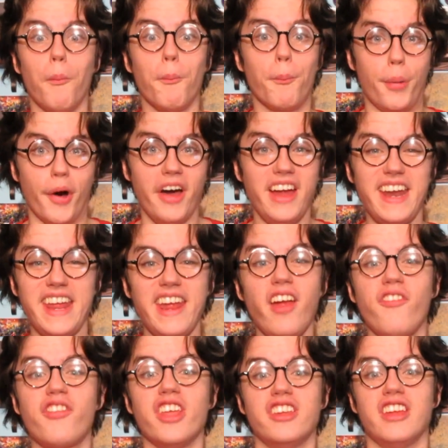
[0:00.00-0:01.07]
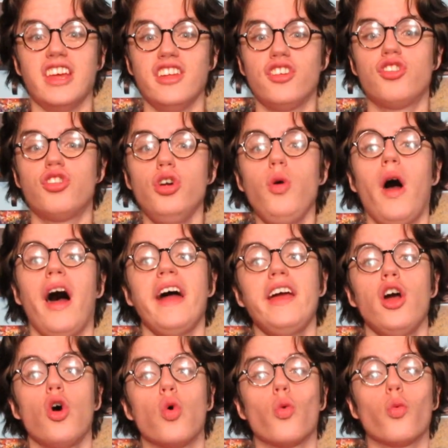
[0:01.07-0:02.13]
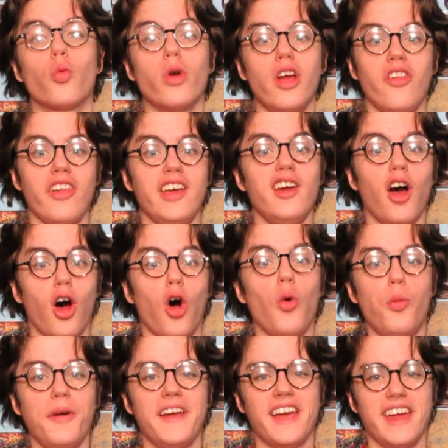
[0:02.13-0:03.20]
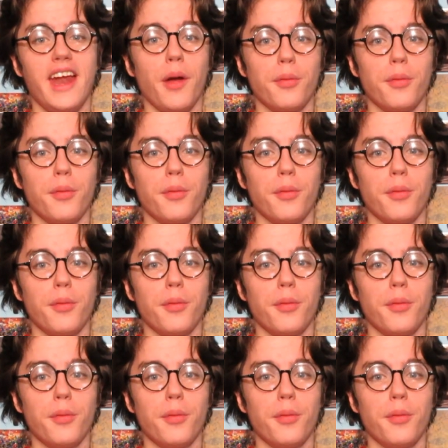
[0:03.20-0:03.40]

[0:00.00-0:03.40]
But if this is true, I really hope we get an